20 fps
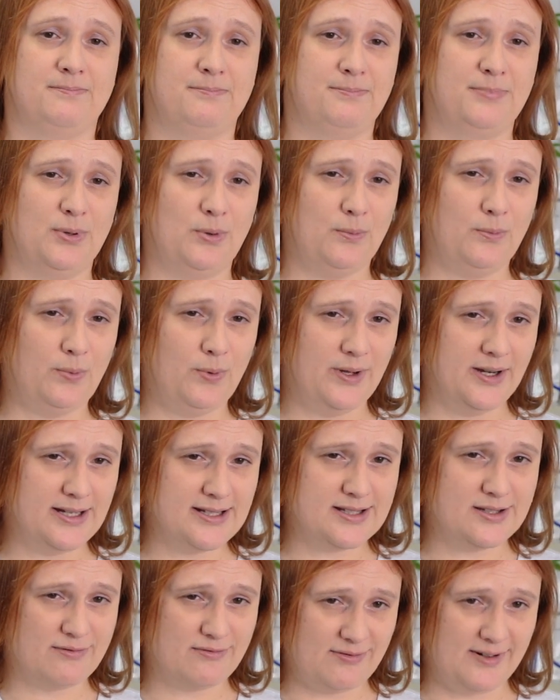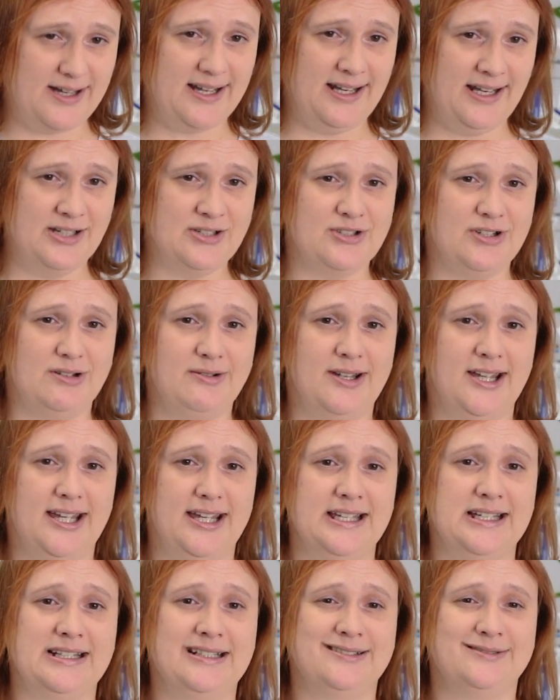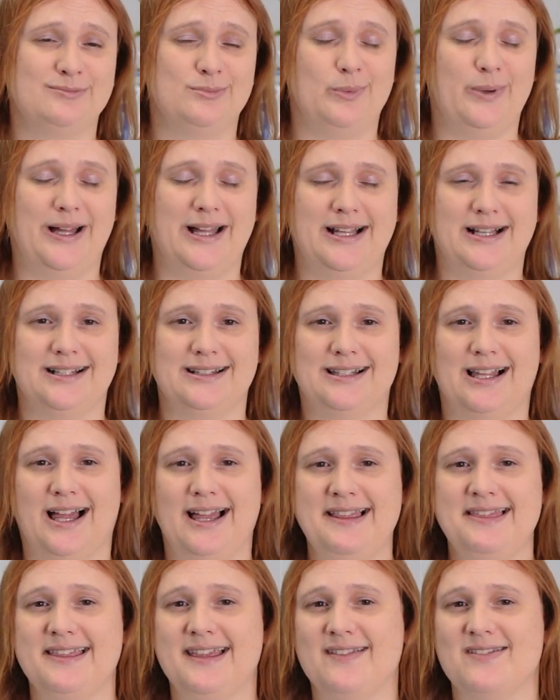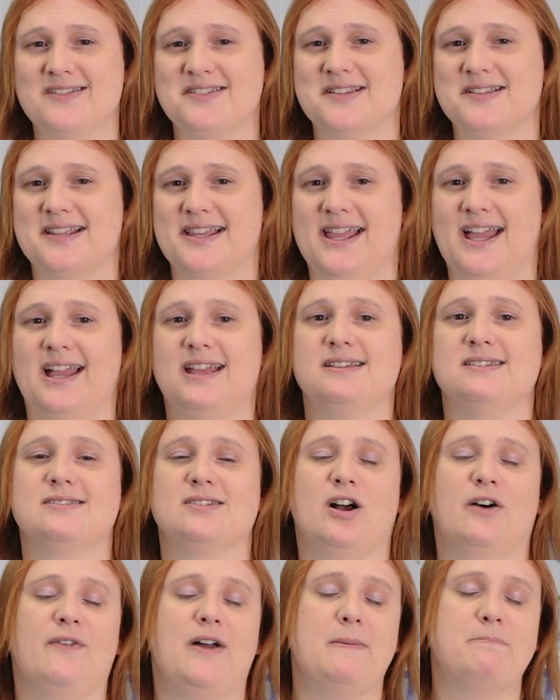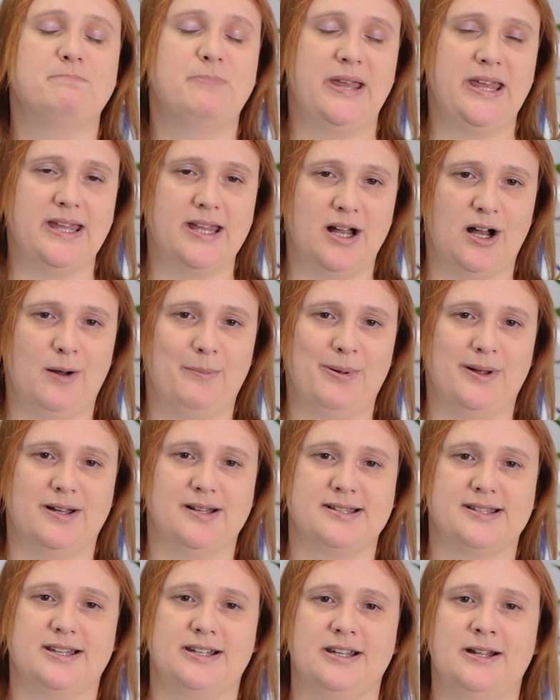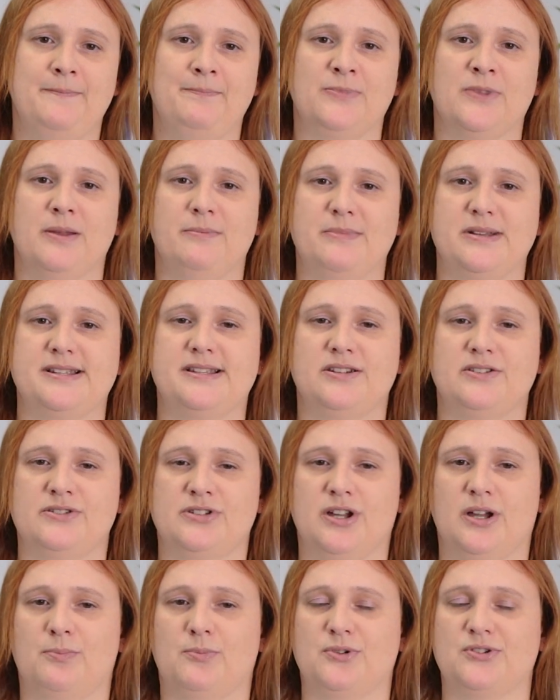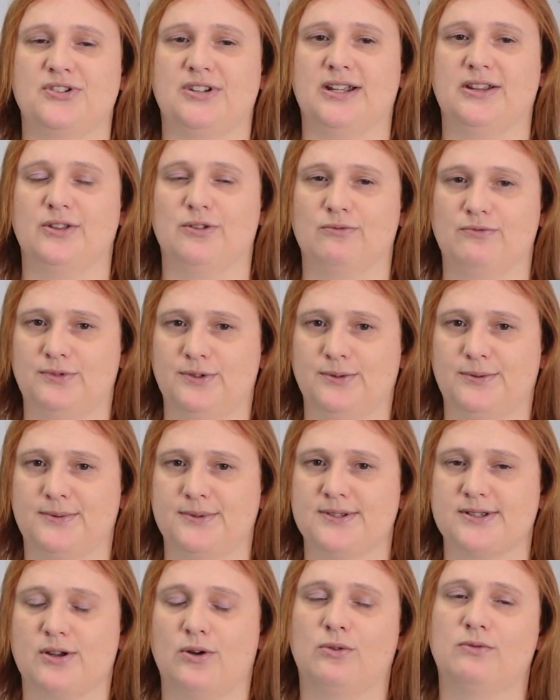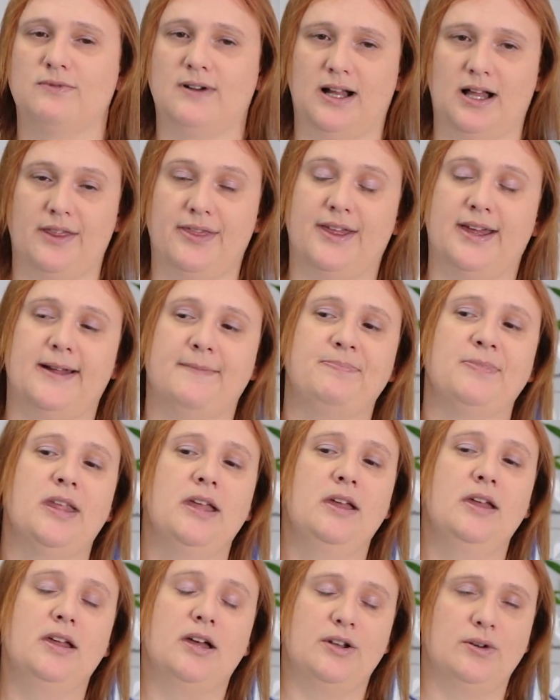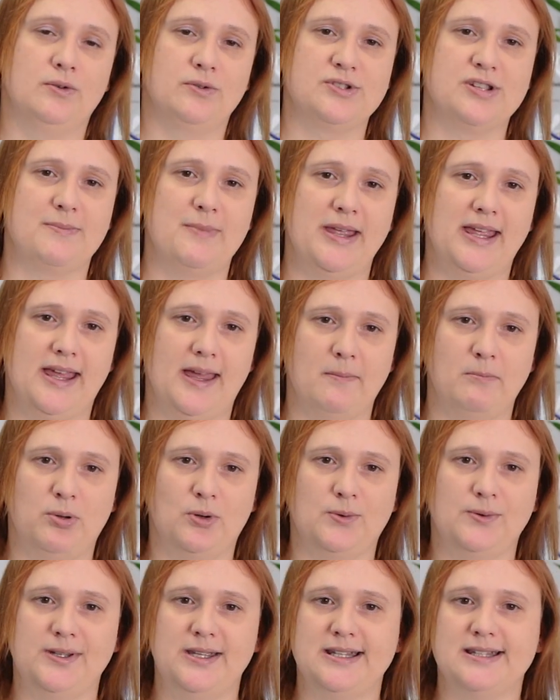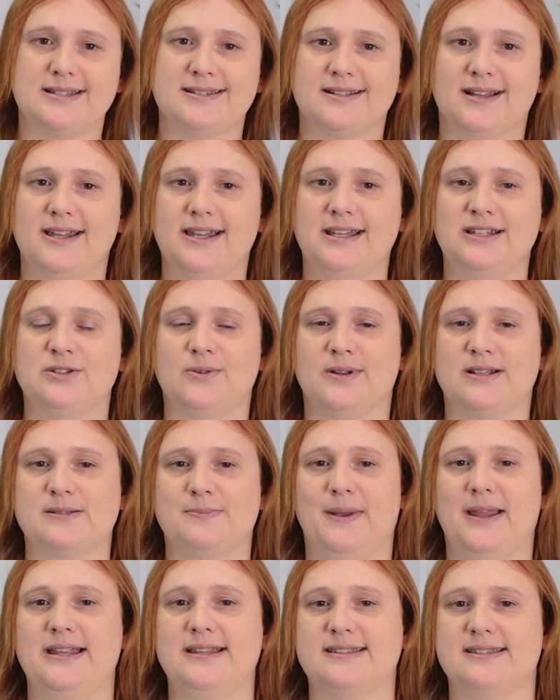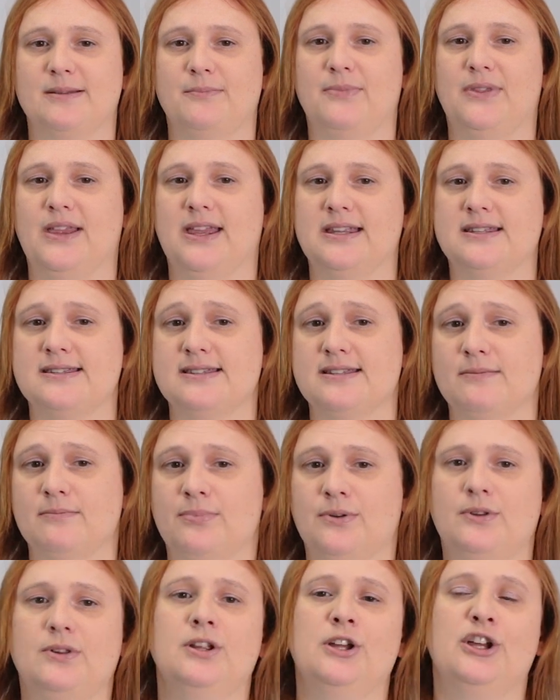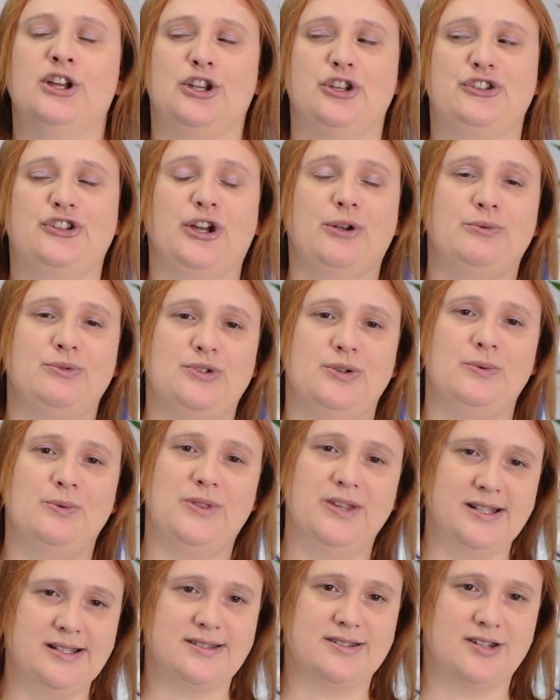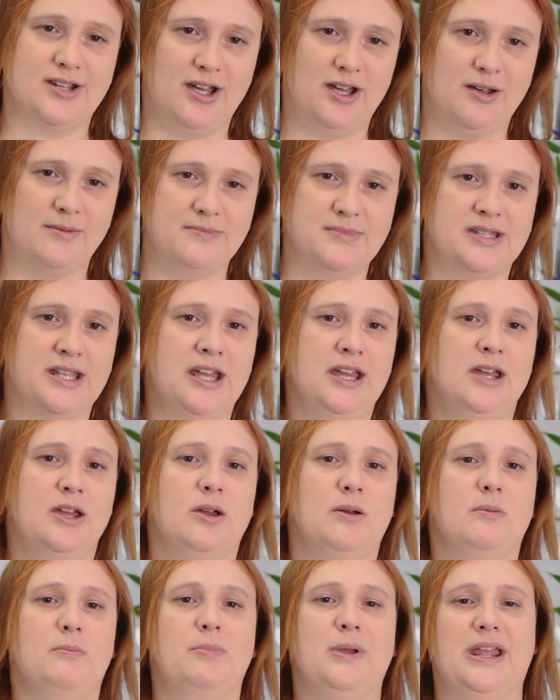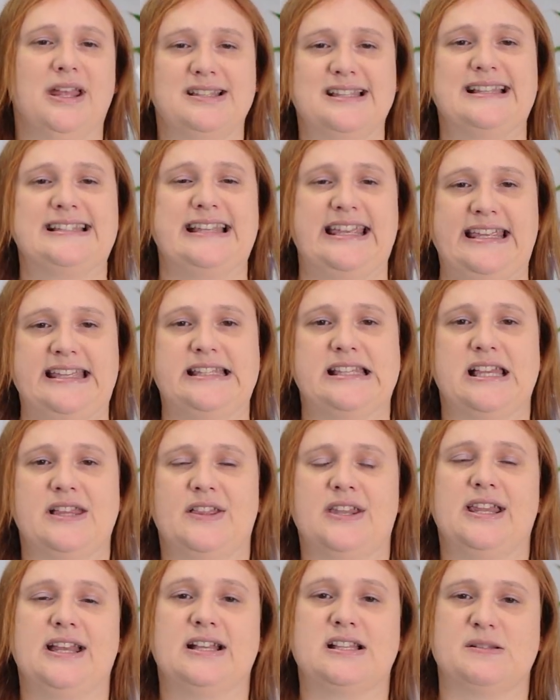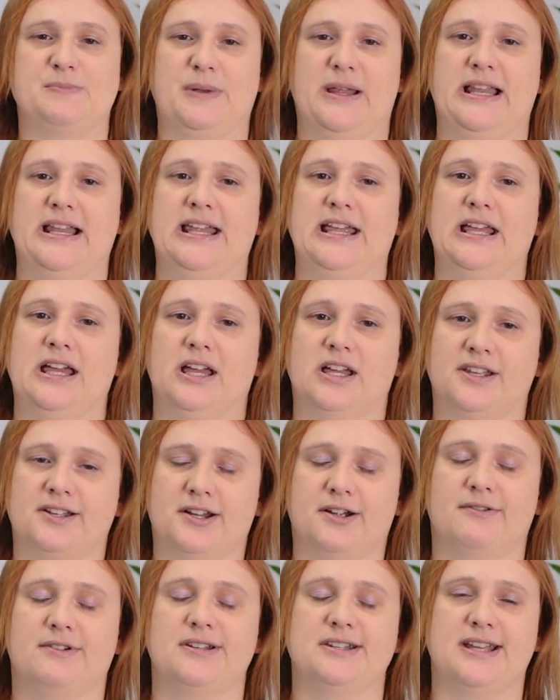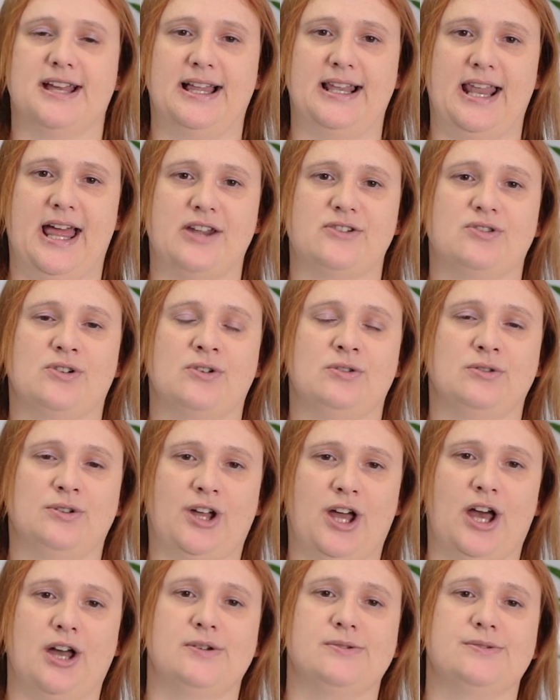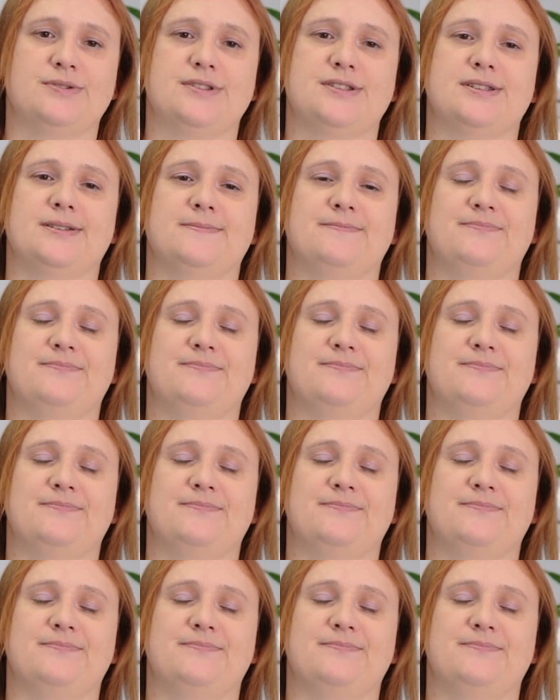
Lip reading: But what is the real issue here? Well, I think this is the case of a PR person misinterpreting the rules, or rather, an automaker employee deciding to explain something in simple "don't do this" terms because it's easier than explaining current electrical codes.